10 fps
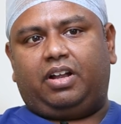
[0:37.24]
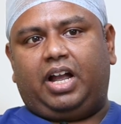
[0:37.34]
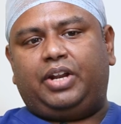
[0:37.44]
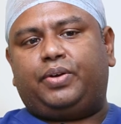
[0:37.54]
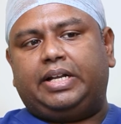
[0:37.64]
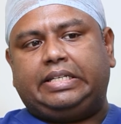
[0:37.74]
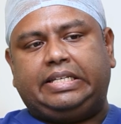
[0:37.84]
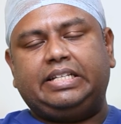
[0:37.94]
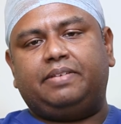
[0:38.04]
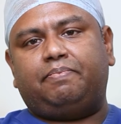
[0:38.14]
and you can
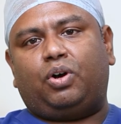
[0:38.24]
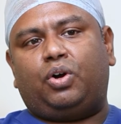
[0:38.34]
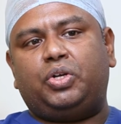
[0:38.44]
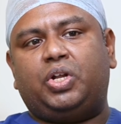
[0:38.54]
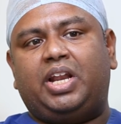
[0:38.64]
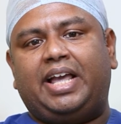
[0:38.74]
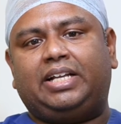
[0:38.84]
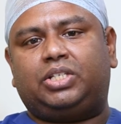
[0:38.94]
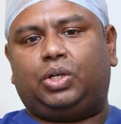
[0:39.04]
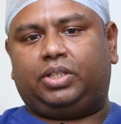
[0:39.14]
see them on your
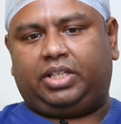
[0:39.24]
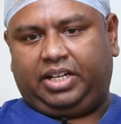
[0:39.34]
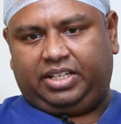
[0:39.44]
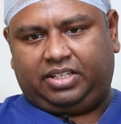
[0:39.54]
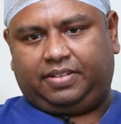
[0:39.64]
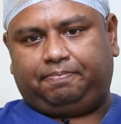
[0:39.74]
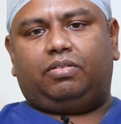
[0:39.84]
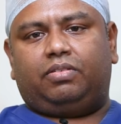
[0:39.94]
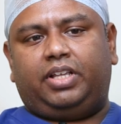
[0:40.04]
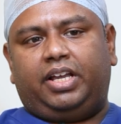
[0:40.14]
legs or thighs.
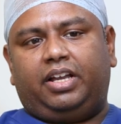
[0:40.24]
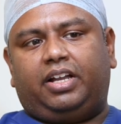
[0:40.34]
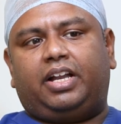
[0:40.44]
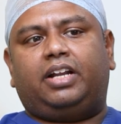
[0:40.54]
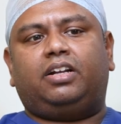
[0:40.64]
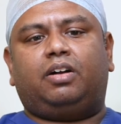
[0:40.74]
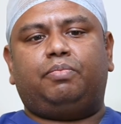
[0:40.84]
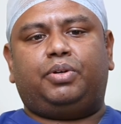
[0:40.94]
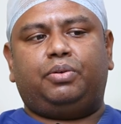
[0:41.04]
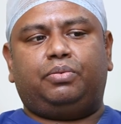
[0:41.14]
They can
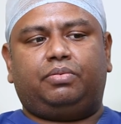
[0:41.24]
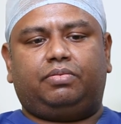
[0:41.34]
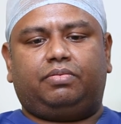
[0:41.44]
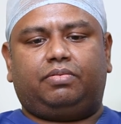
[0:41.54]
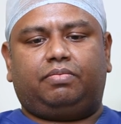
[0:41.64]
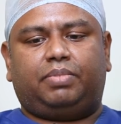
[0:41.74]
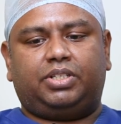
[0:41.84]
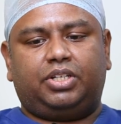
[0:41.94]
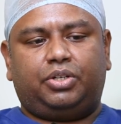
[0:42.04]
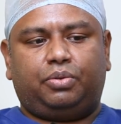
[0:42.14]
come to you
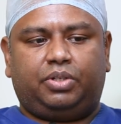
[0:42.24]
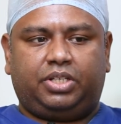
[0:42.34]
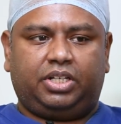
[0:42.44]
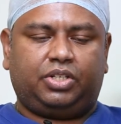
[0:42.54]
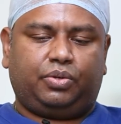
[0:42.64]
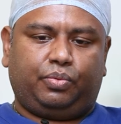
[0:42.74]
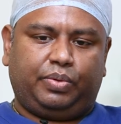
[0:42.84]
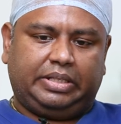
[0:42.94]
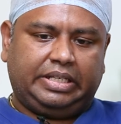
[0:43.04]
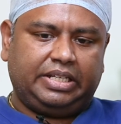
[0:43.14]
present you just
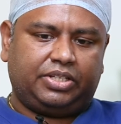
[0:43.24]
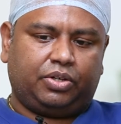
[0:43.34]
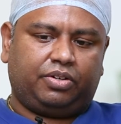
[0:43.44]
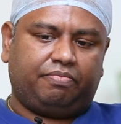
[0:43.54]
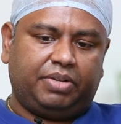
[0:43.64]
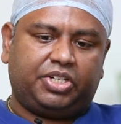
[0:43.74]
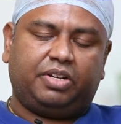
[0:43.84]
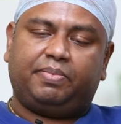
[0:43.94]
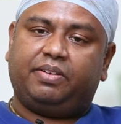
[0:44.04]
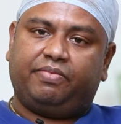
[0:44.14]
with these sort of
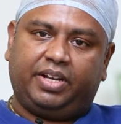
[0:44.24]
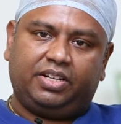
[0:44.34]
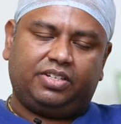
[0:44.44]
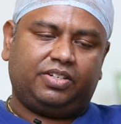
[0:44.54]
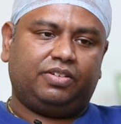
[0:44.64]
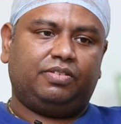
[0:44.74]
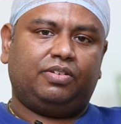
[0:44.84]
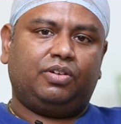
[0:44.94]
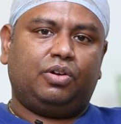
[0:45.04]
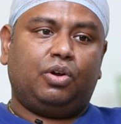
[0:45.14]
misshapen veins,
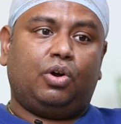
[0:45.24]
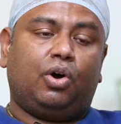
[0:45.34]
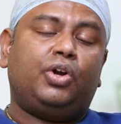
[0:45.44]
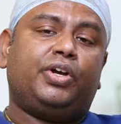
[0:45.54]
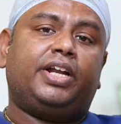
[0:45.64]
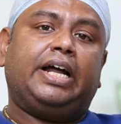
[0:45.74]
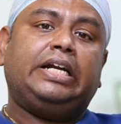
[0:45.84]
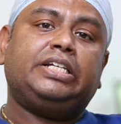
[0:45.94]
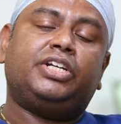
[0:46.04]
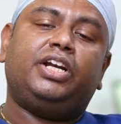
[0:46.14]
or you can
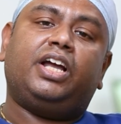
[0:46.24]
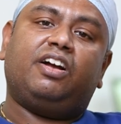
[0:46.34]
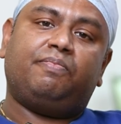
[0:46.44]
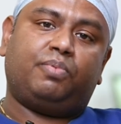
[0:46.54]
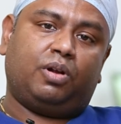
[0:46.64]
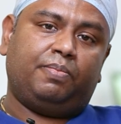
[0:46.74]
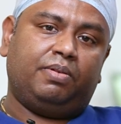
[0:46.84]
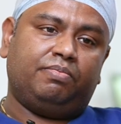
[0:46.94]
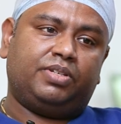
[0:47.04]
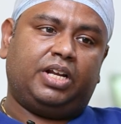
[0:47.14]
additionally have
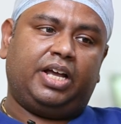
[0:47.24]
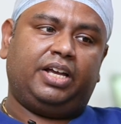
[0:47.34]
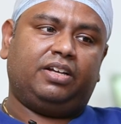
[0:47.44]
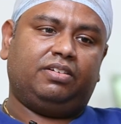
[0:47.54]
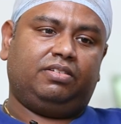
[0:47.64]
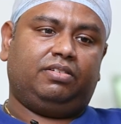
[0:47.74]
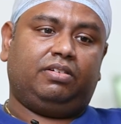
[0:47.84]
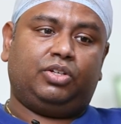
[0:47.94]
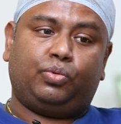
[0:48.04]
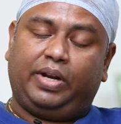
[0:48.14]
problems like
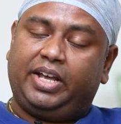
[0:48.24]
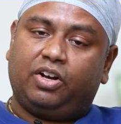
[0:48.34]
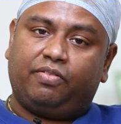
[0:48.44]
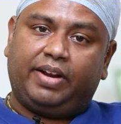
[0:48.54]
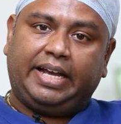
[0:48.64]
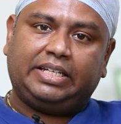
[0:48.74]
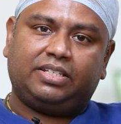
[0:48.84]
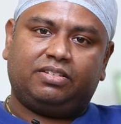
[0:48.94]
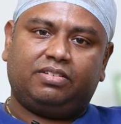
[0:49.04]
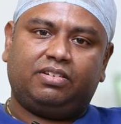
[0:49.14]
swelling of
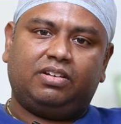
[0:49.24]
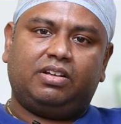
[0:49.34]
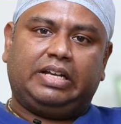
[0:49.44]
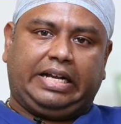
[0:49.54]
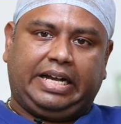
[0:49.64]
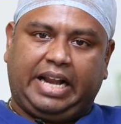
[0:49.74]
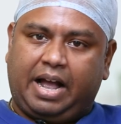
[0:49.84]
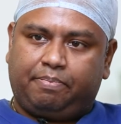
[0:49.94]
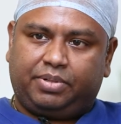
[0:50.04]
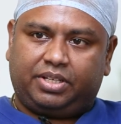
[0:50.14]
legs,
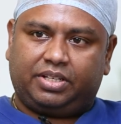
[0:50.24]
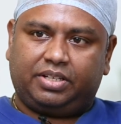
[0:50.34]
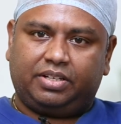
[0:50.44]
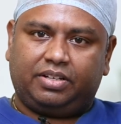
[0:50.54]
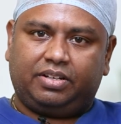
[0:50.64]
cramps,